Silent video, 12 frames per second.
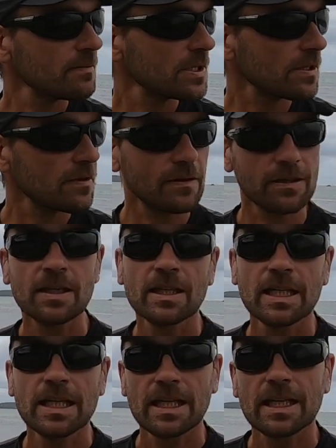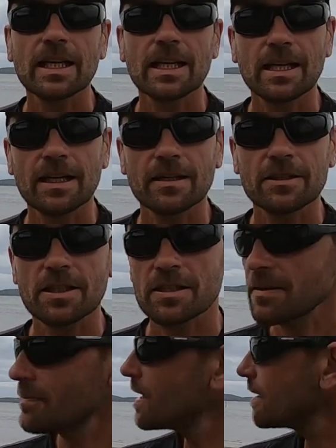so
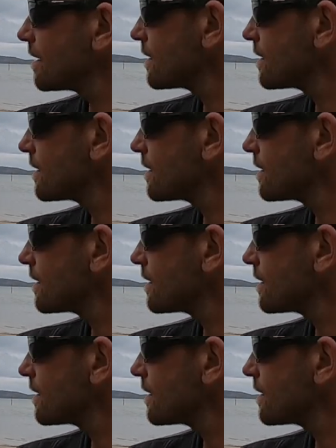just about the